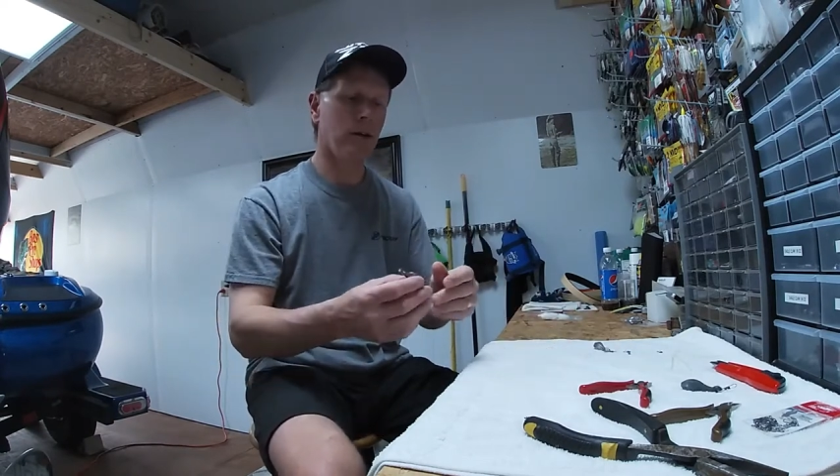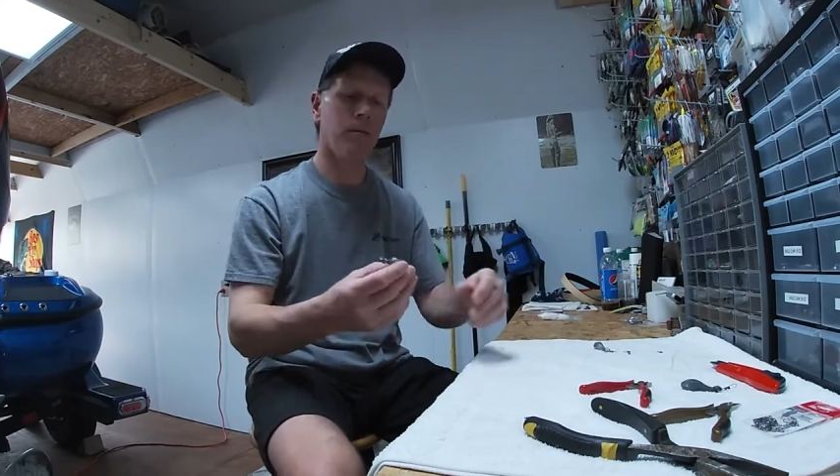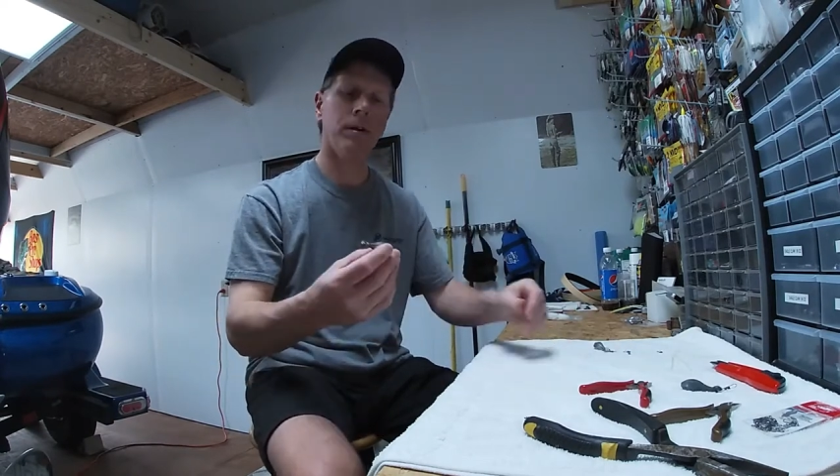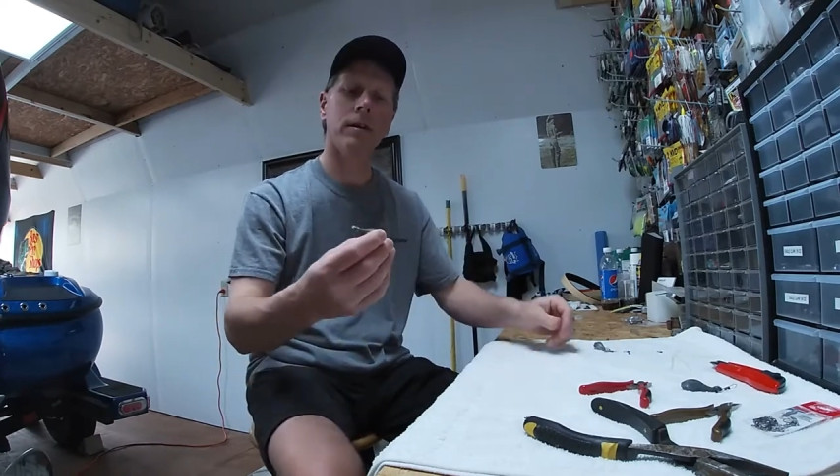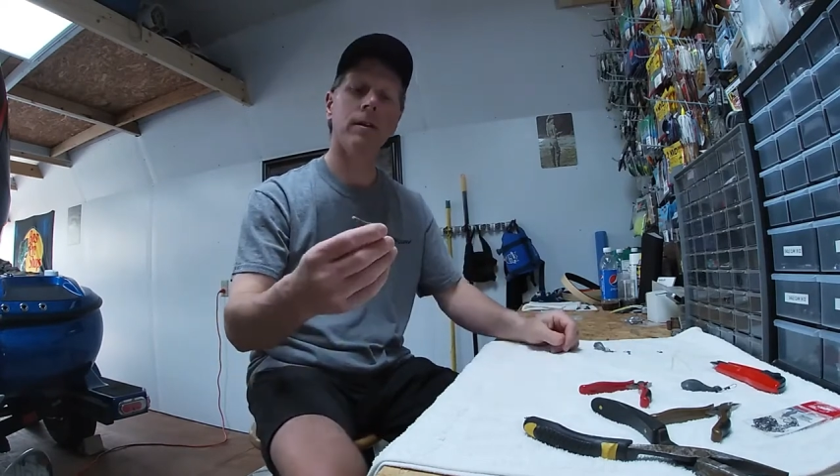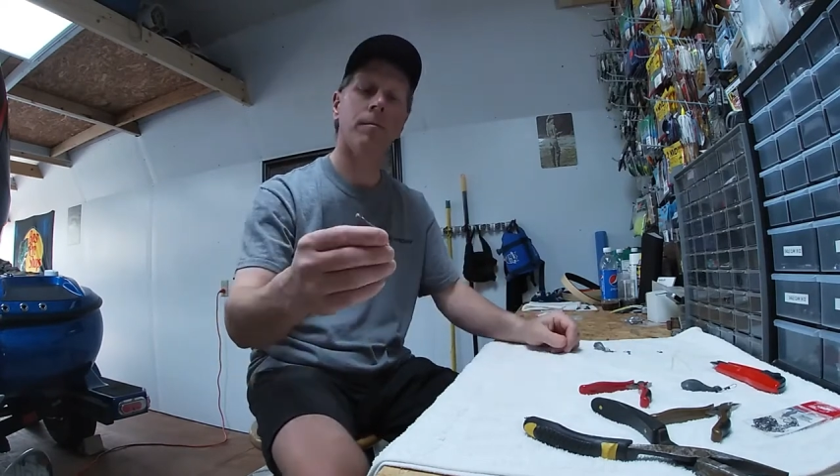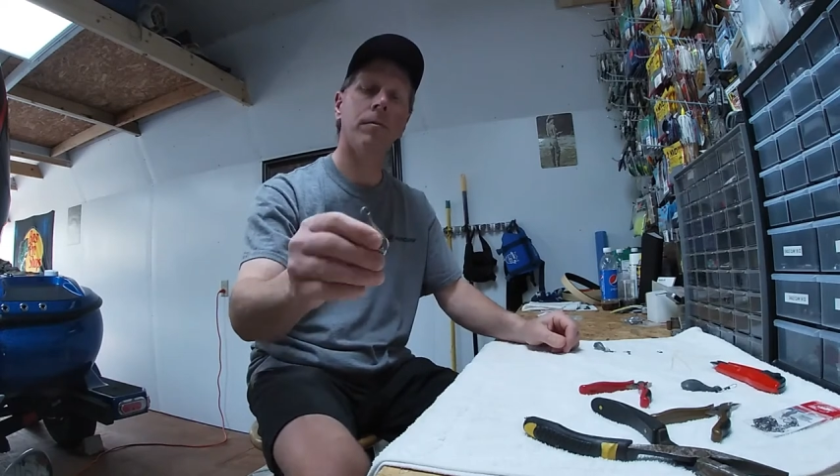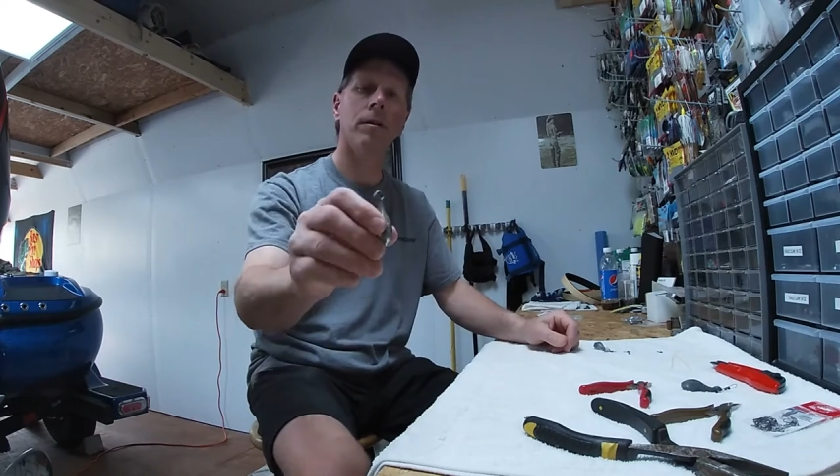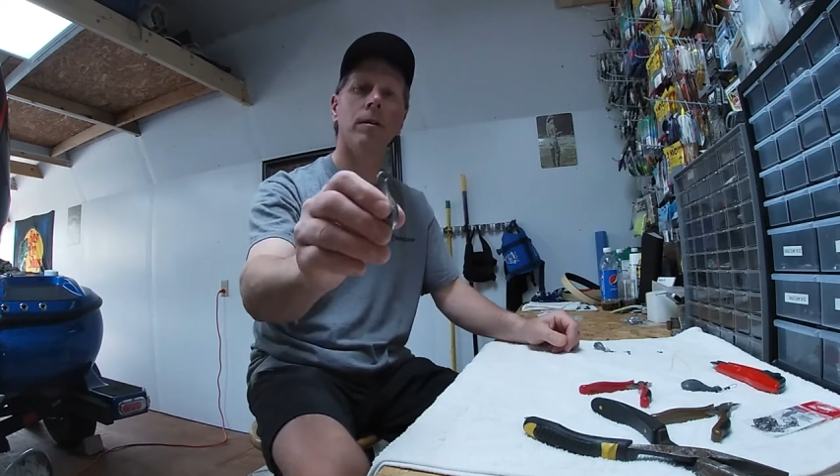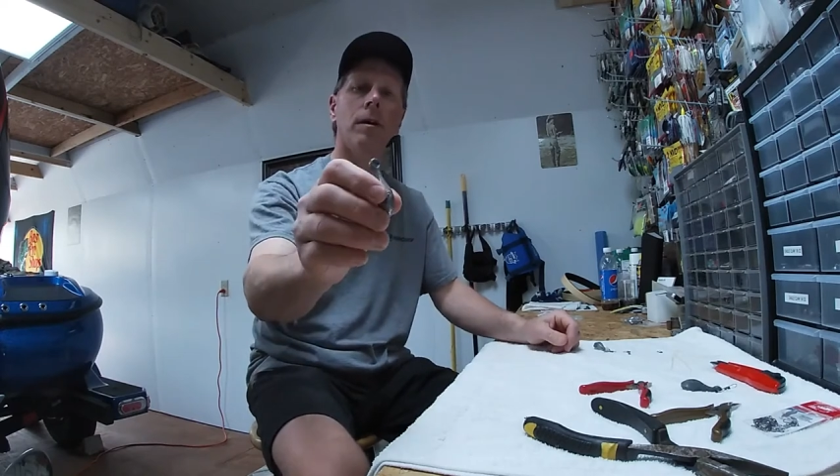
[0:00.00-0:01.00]
and picked
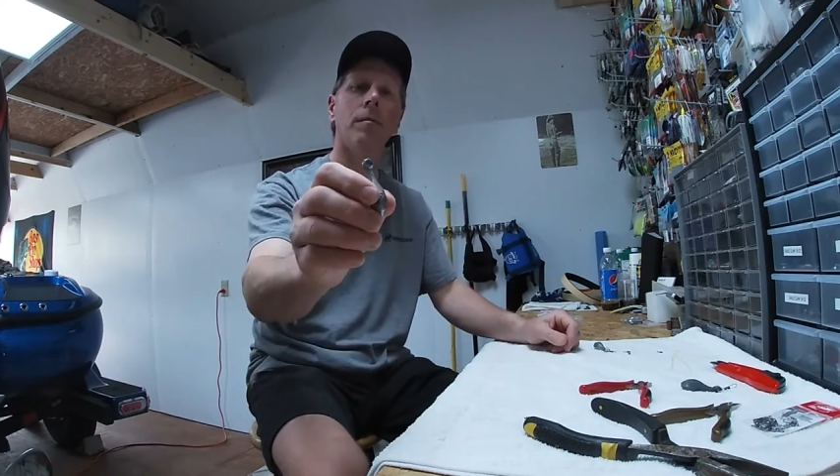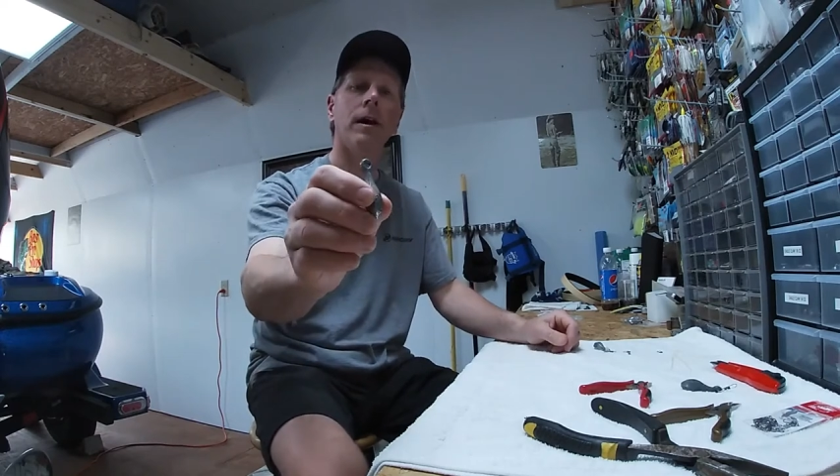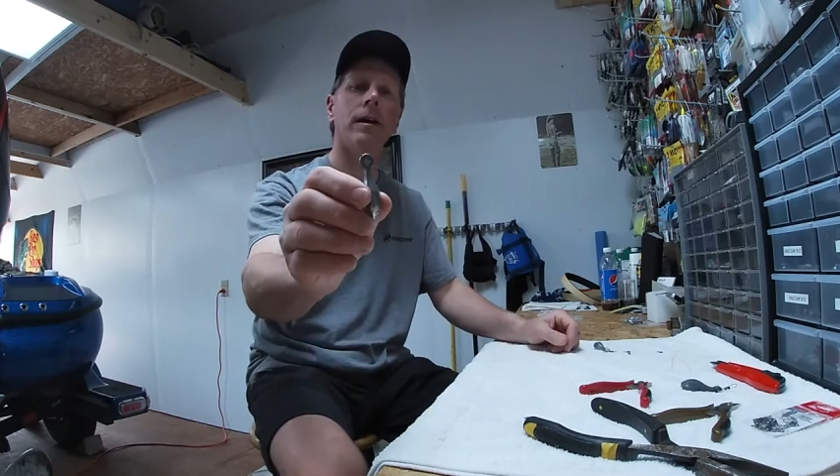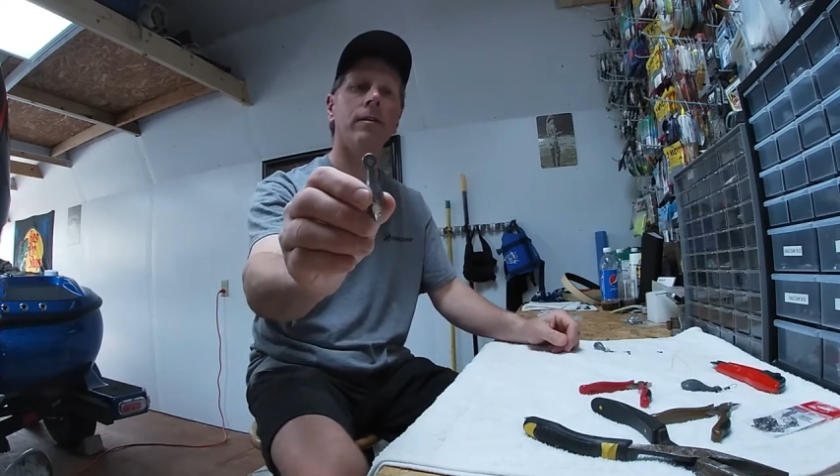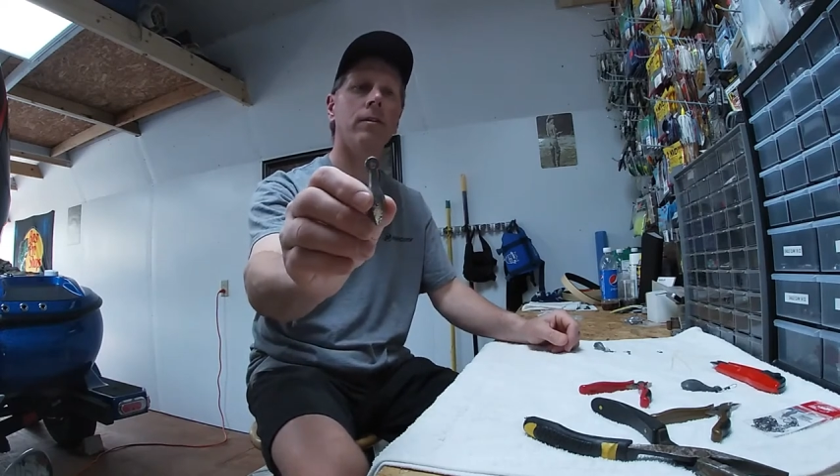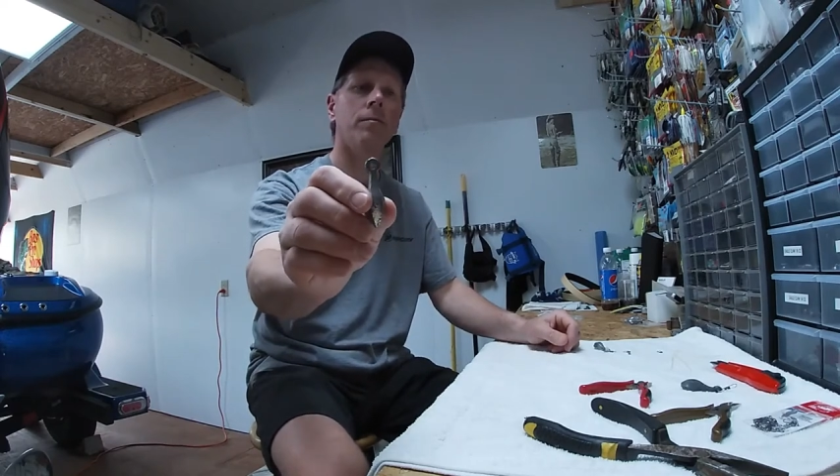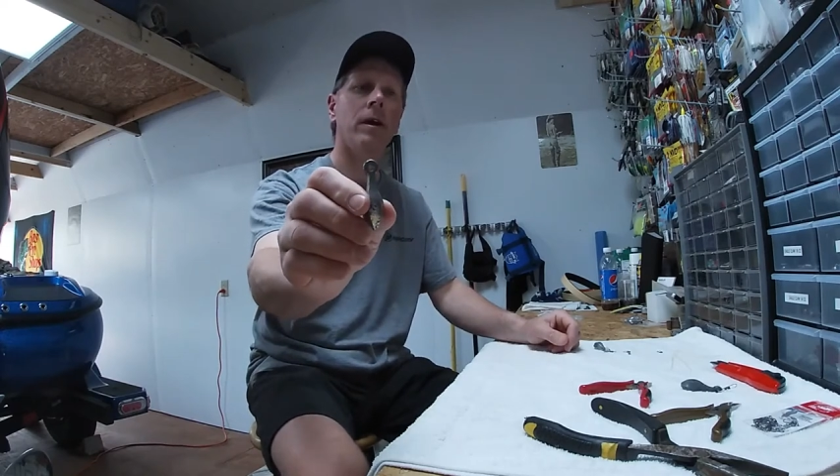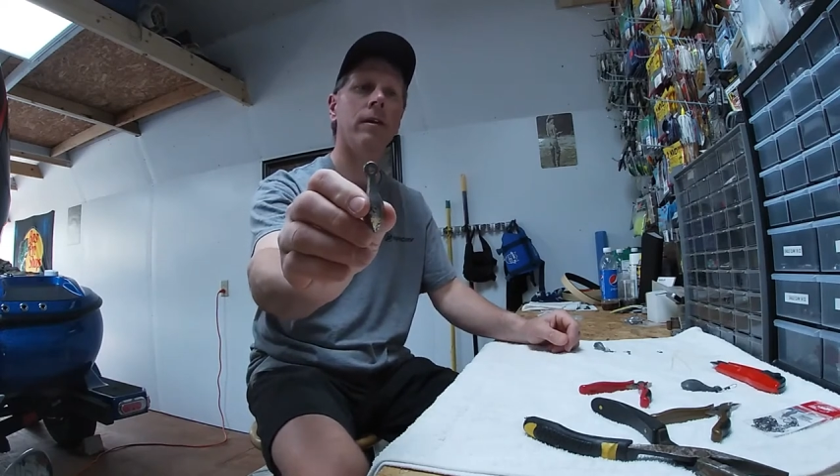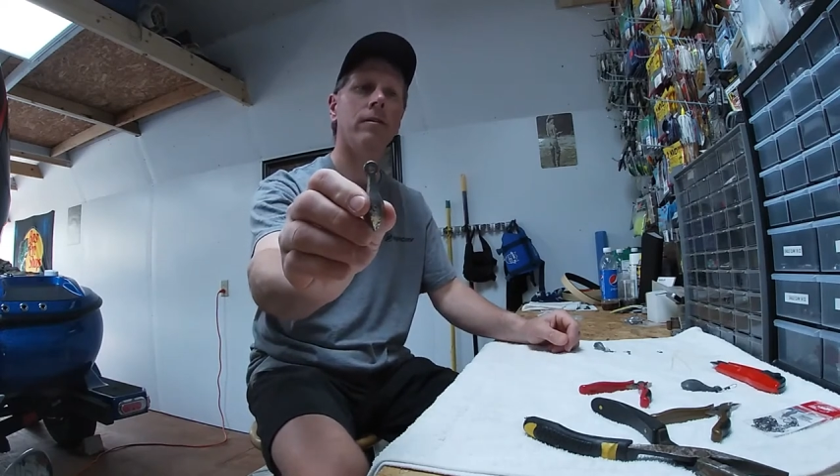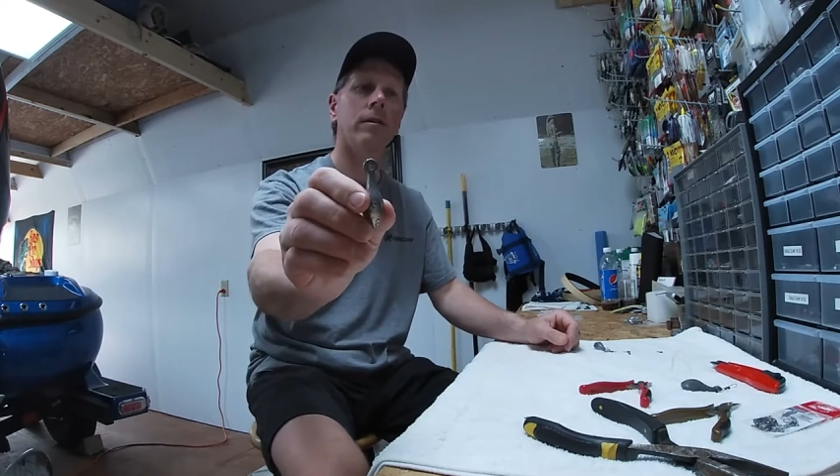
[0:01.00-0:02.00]
up a pack of these
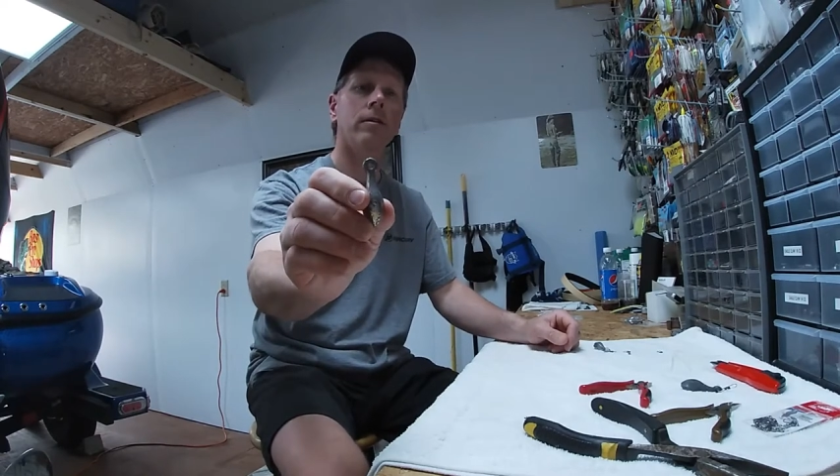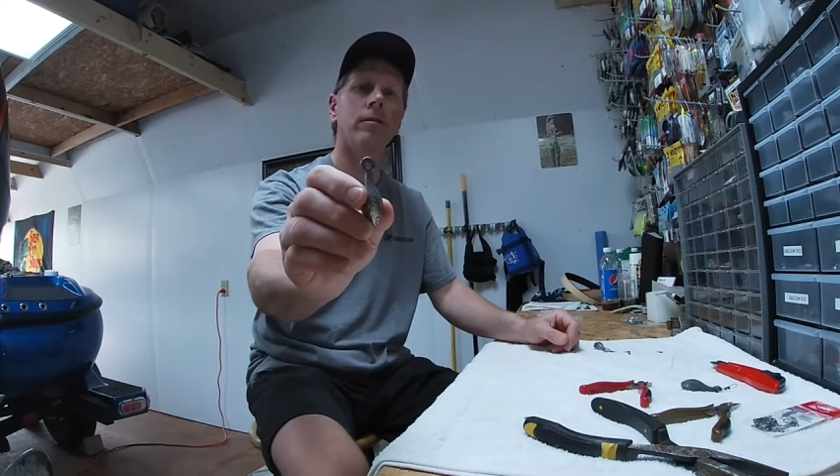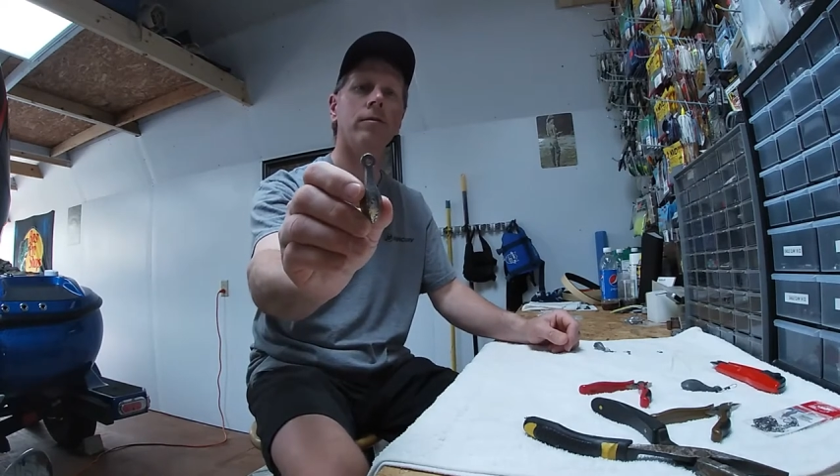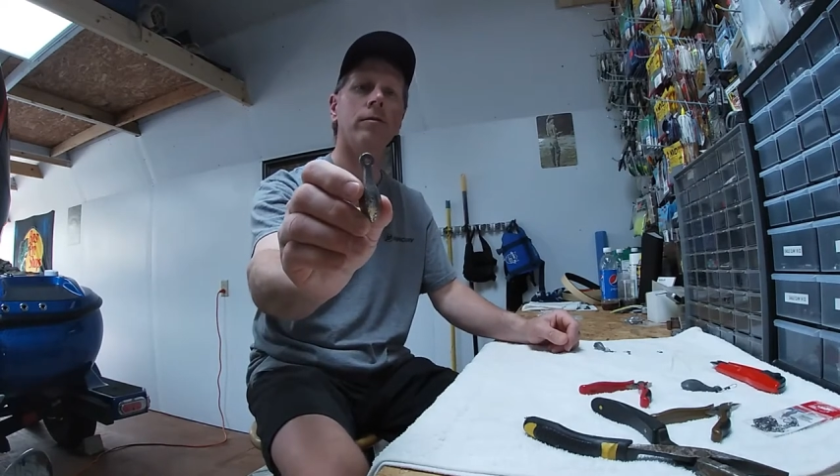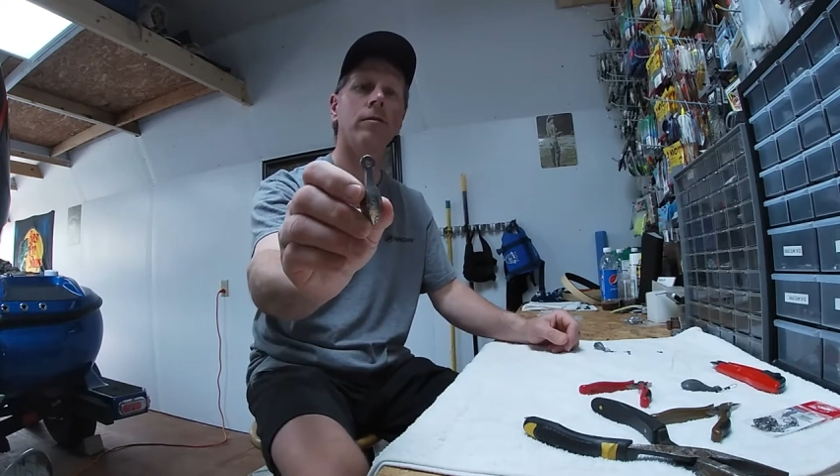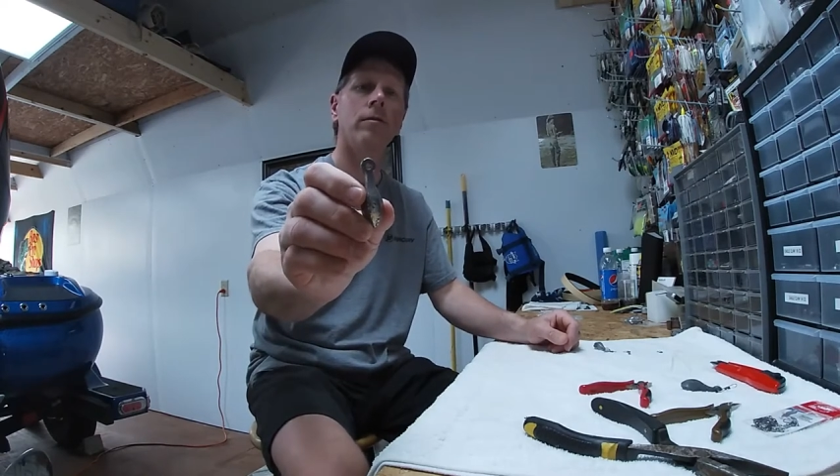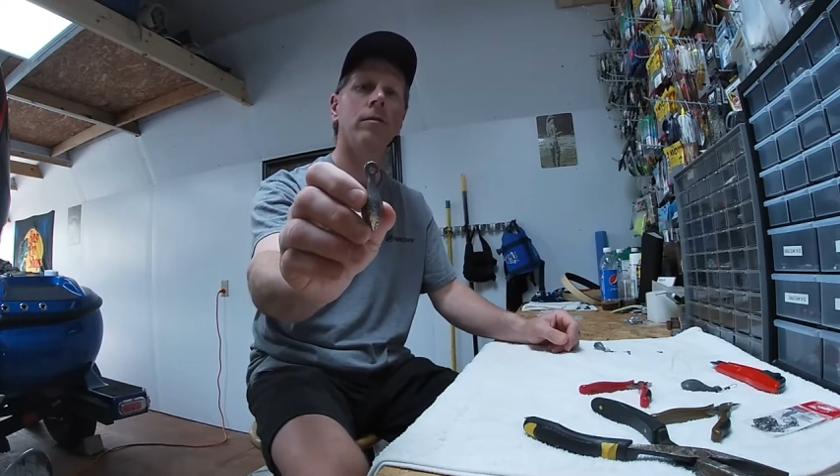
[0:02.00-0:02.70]
bank sinkers.